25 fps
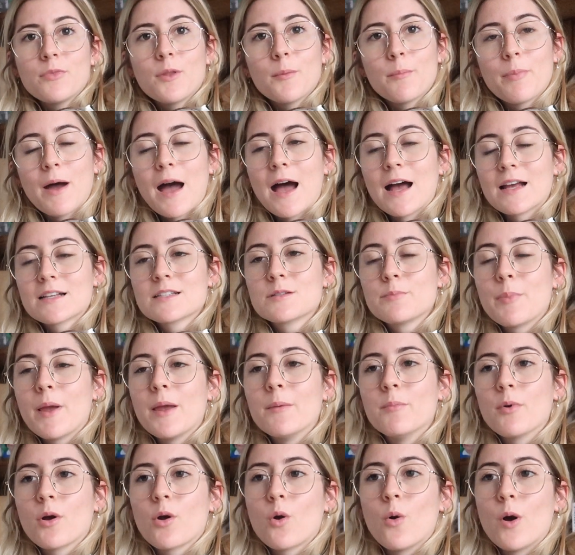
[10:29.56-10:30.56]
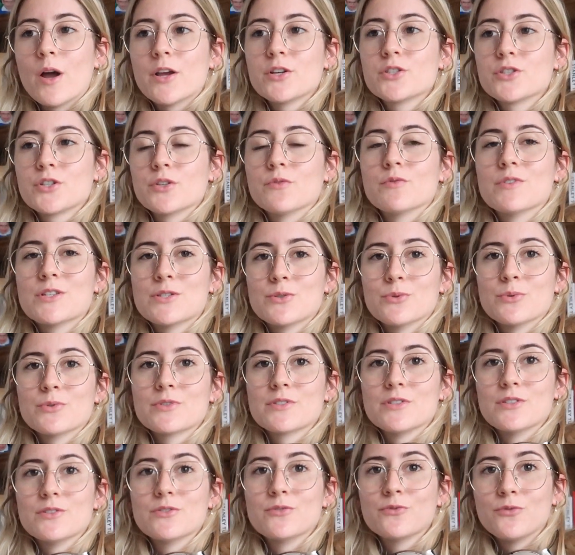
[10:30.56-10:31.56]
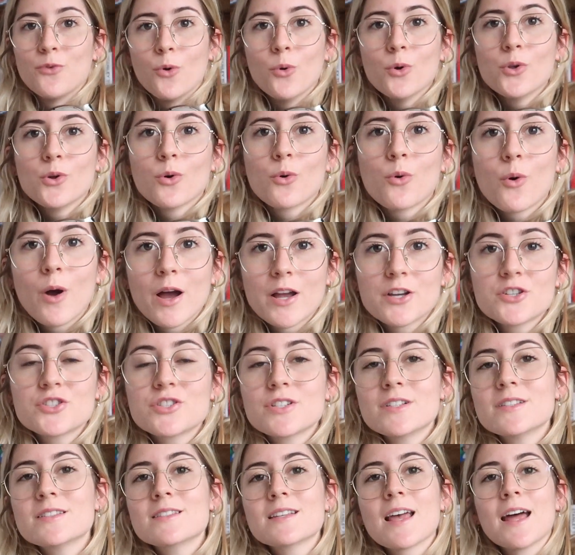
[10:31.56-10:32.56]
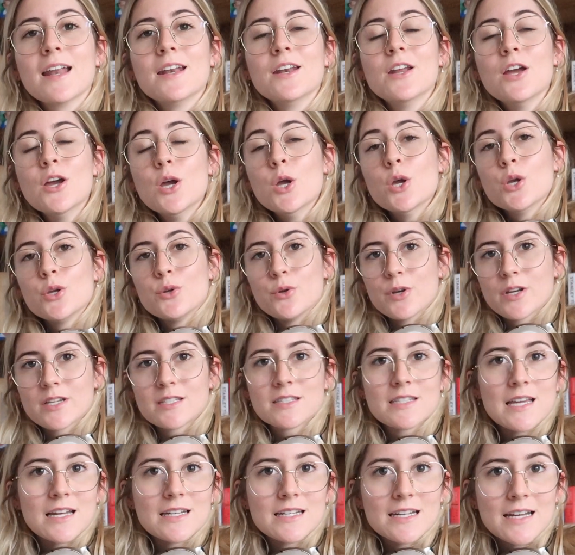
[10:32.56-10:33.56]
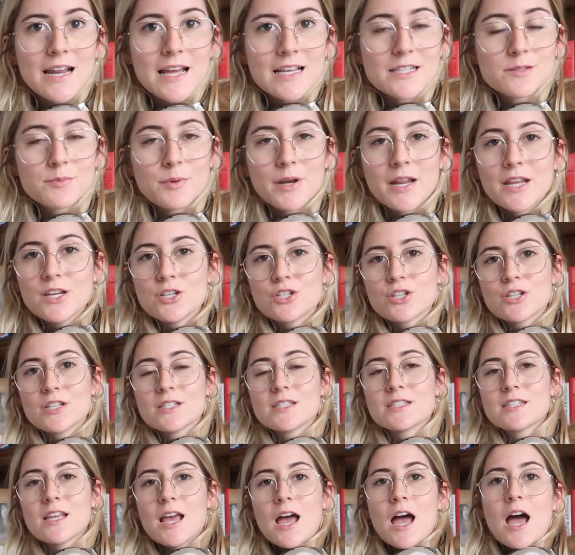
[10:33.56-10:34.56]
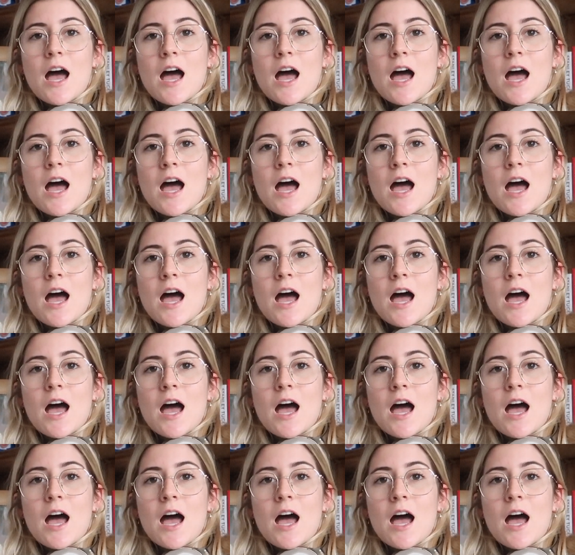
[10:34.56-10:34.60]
past paper question resources for your questions and your extended explanations.